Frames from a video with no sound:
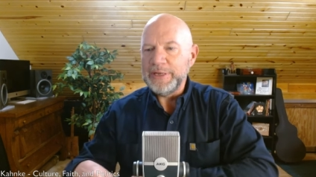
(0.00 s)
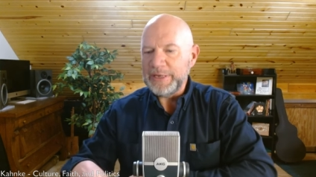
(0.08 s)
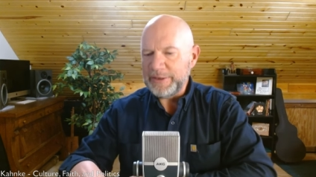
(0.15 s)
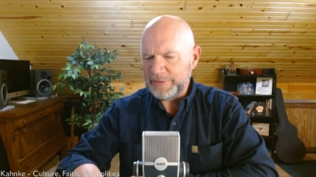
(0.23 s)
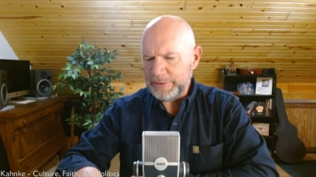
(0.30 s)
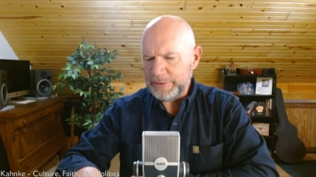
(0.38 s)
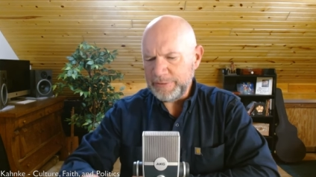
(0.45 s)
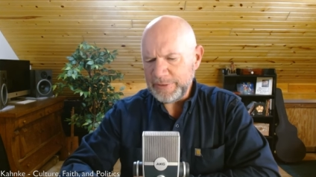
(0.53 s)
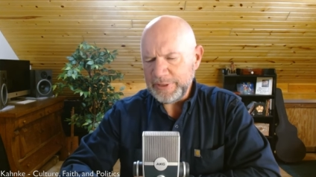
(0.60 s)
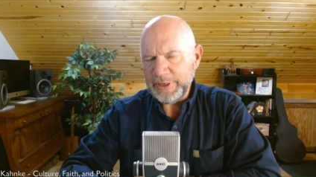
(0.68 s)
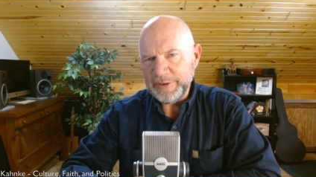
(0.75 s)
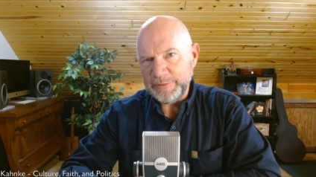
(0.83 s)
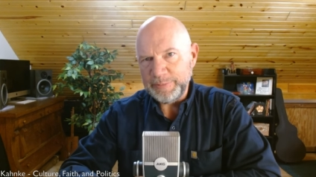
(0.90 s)
he's
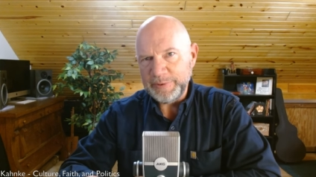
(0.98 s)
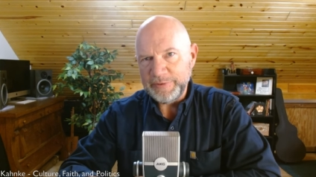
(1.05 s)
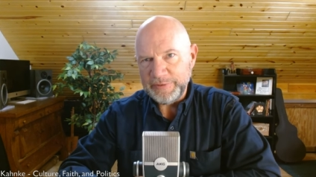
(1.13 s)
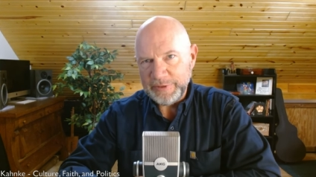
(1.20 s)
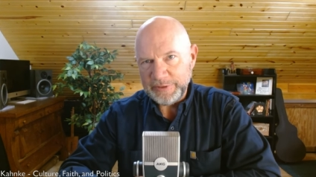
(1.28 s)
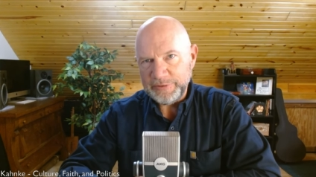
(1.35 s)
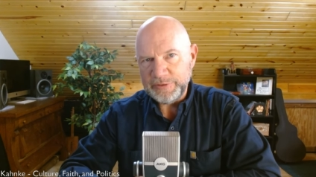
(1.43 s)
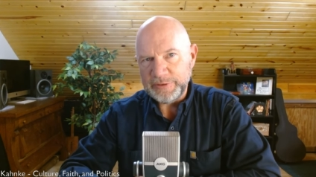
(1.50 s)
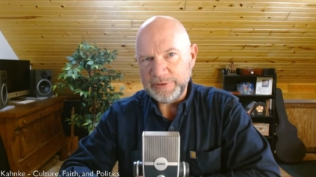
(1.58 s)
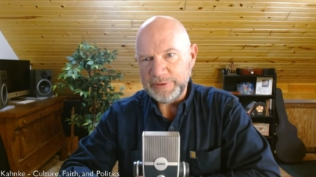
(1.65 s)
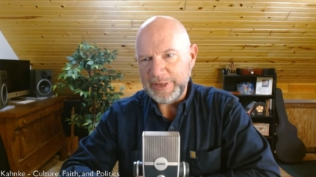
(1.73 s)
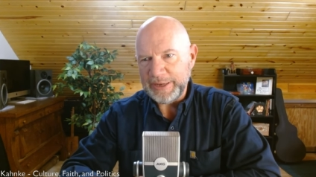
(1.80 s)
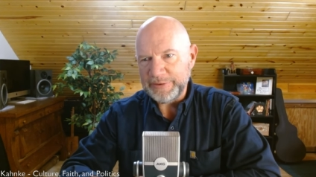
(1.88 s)
using his
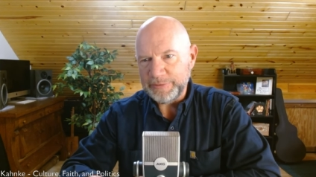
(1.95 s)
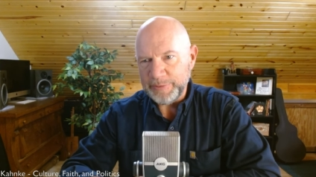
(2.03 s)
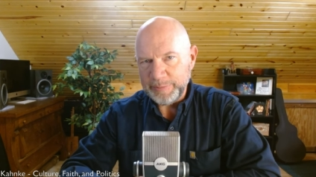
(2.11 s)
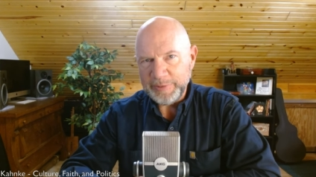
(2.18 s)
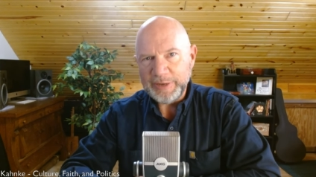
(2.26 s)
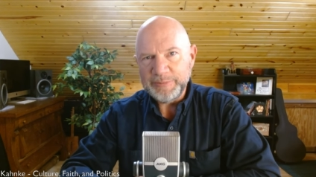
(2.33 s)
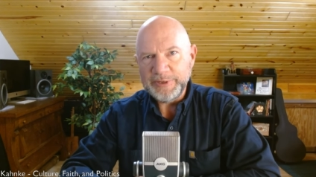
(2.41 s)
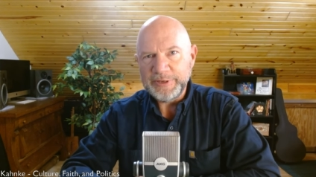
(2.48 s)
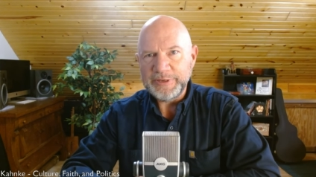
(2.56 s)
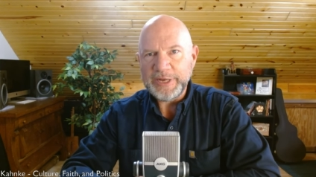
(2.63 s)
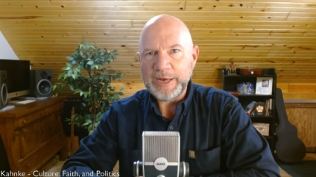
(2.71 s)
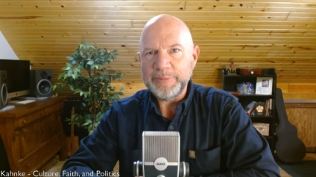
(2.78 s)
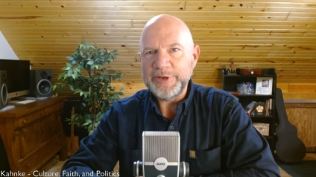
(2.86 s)
position as the
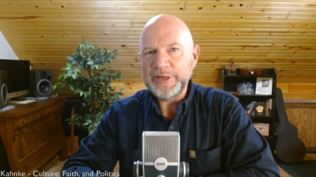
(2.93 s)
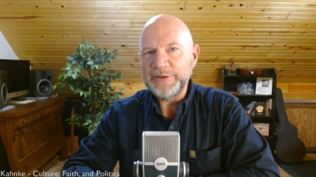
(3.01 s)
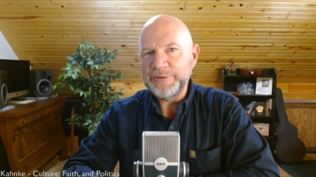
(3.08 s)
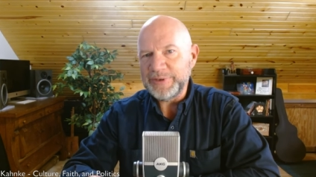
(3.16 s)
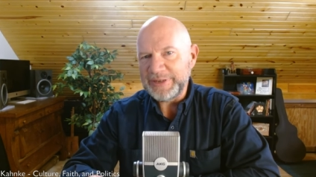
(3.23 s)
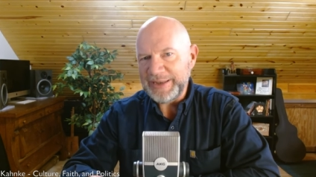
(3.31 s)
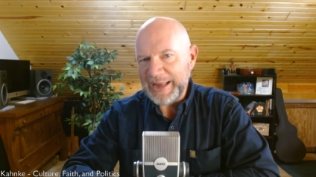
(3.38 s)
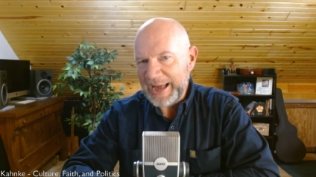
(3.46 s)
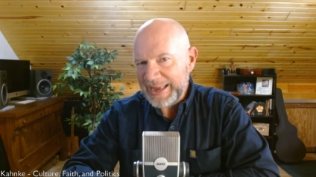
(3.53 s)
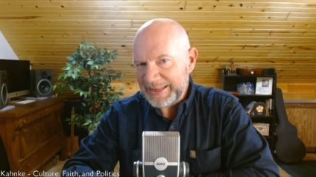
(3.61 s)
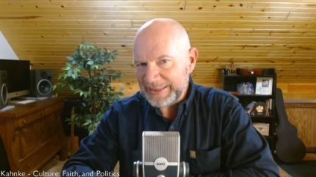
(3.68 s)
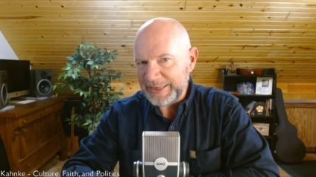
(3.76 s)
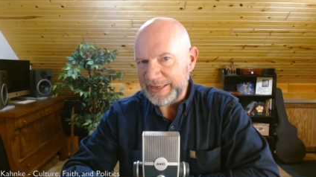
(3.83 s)
Republican nominee to
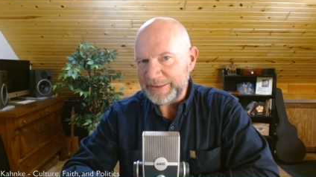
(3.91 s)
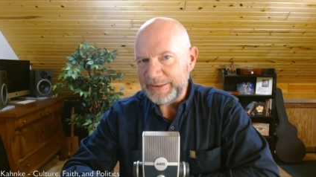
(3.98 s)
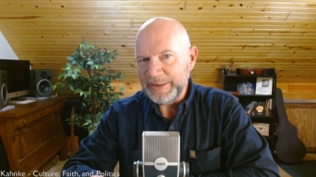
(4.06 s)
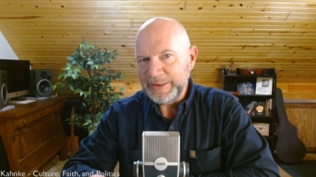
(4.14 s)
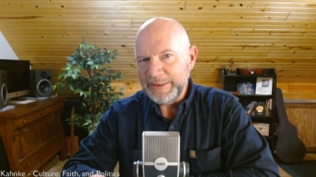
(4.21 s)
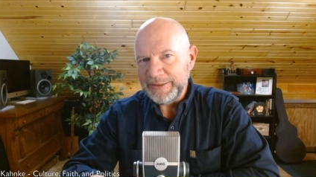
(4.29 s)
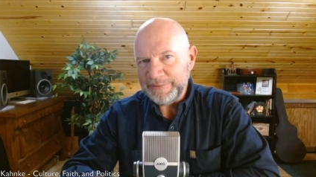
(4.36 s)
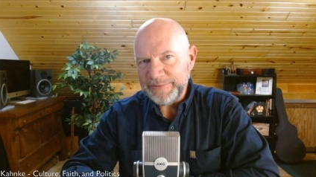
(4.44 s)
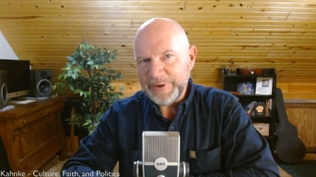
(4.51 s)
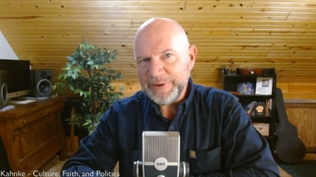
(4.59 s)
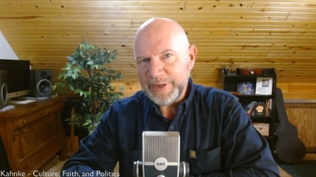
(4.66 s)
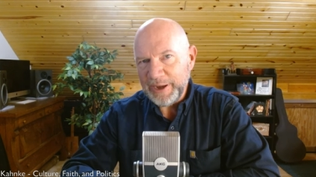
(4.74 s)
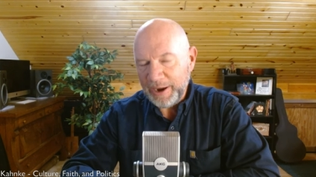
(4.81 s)
annihilate the
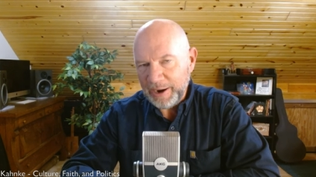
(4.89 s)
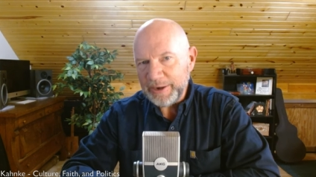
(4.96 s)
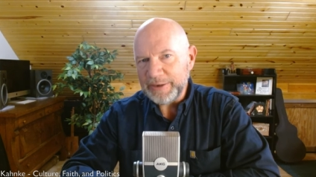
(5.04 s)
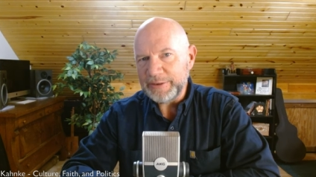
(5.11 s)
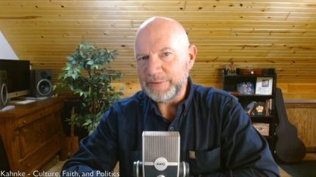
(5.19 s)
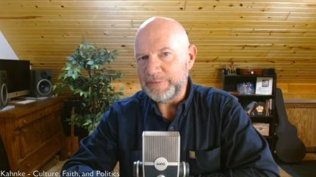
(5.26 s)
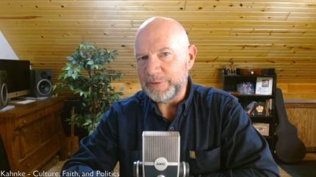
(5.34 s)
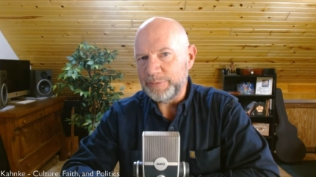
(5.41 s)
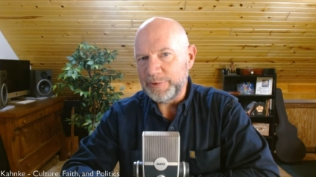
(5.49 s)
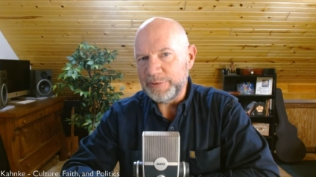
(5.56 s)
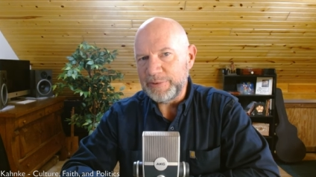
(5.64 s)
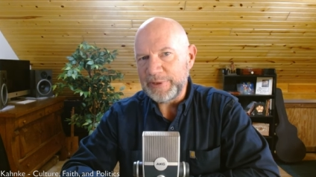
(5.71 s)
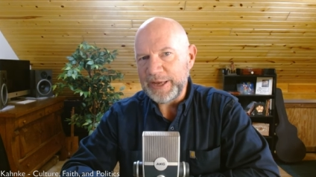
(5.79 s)
very heart of the
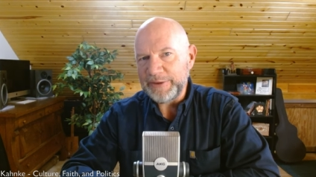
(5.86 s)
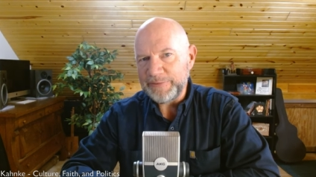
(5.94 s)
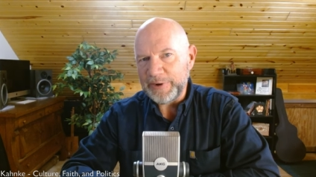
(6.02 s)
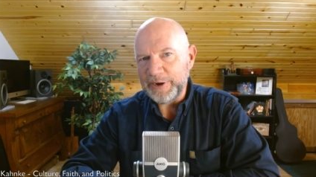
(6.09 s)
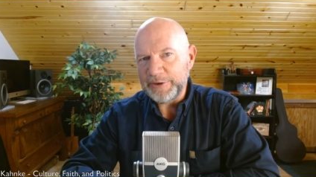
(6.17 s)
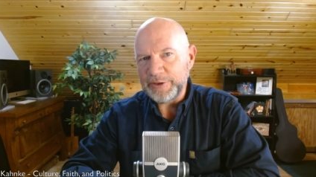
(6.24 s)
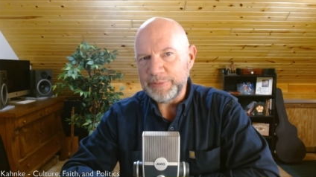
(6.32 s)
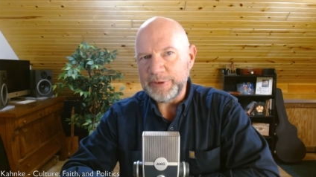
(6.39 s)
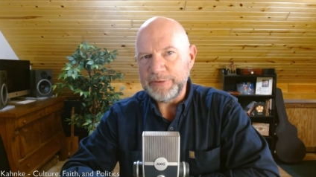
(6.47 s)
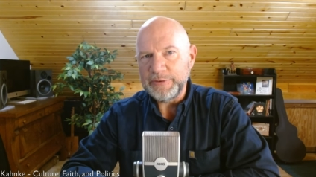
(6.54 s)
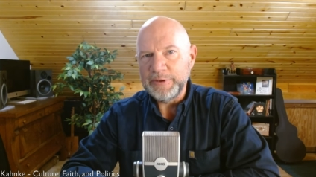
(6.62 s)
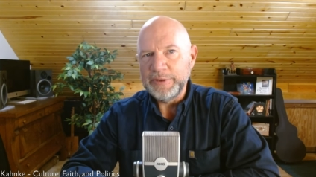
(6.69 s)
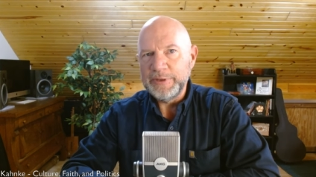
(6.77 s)
pro life argument.